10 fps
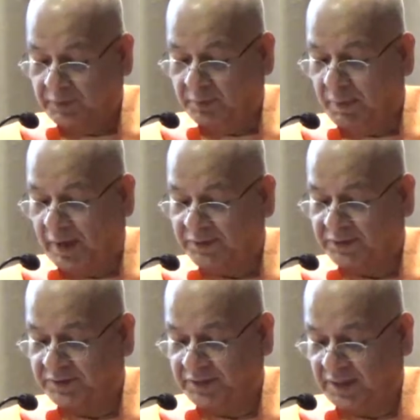the
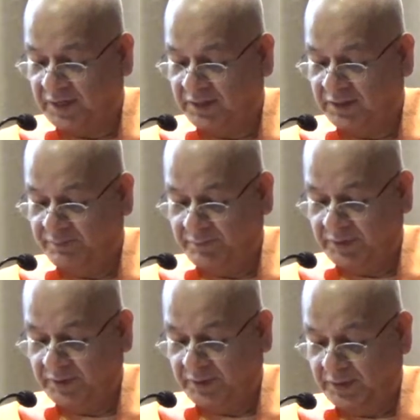Master said,
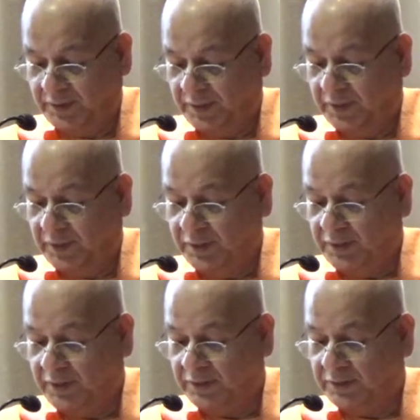
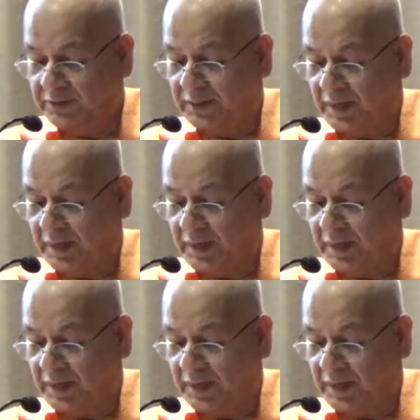"It is